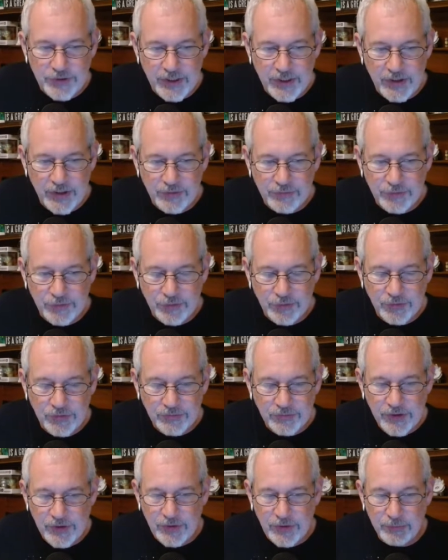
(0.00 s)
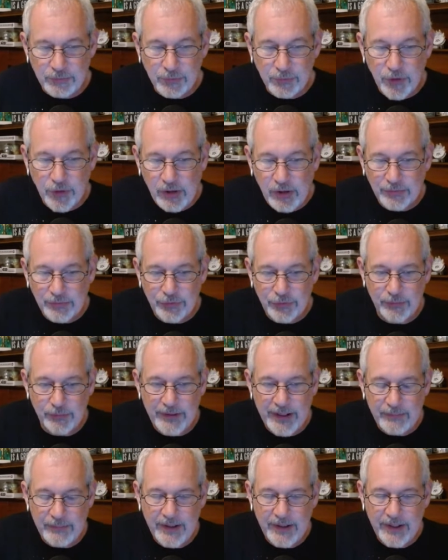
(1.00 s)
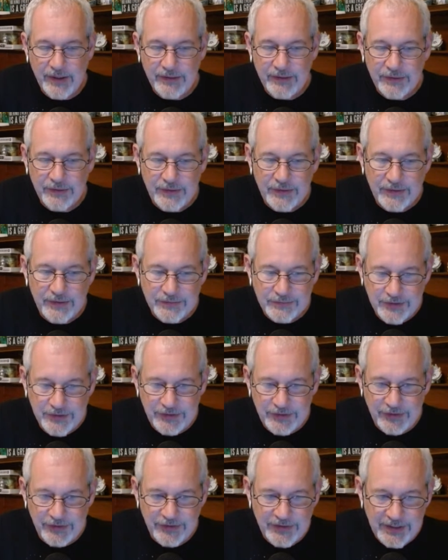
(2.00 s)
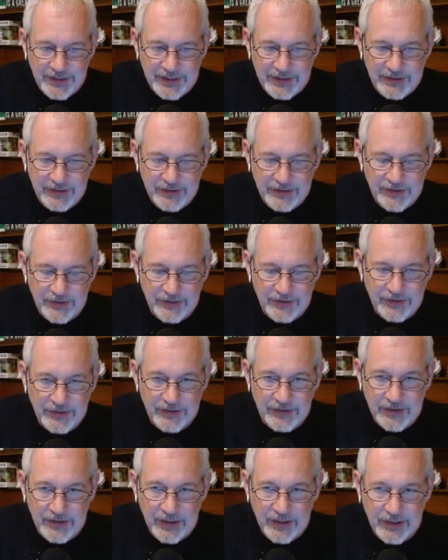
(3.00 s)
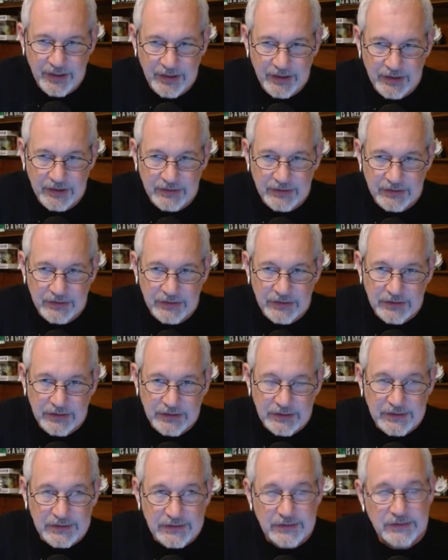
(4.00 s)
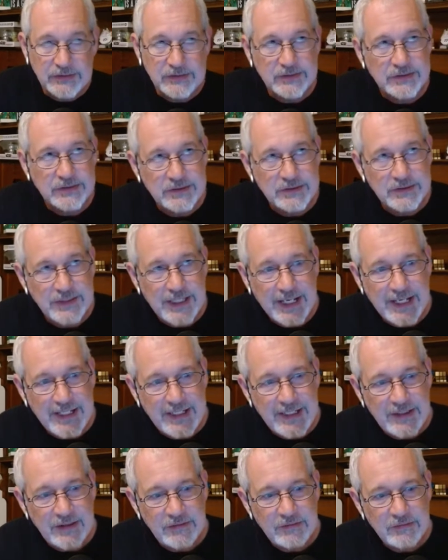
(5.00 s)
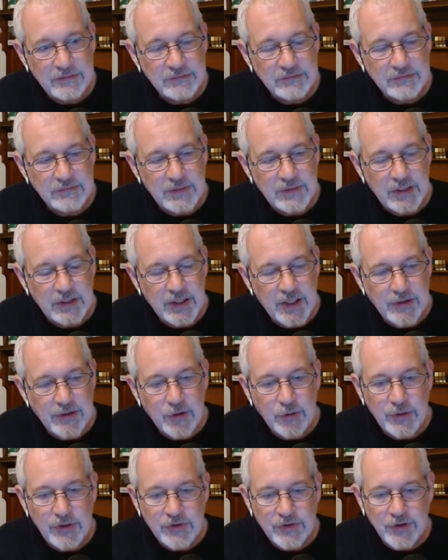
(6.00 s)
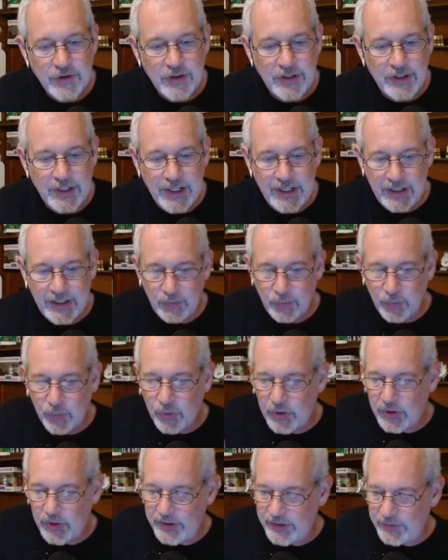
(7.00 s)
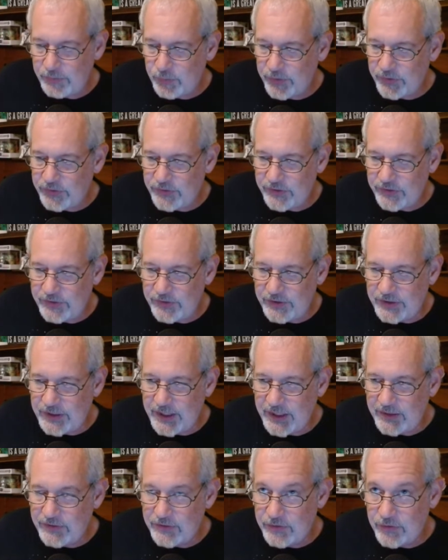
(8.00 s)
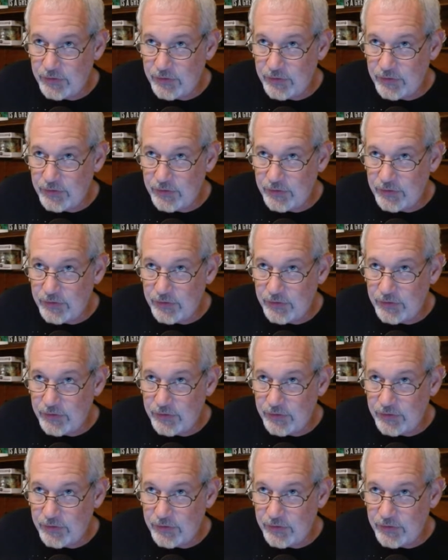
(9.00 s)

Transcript: Daredevil. This is long before Batman. This is in the. This is in uh, uh, 80. I know he started in 81 and 168.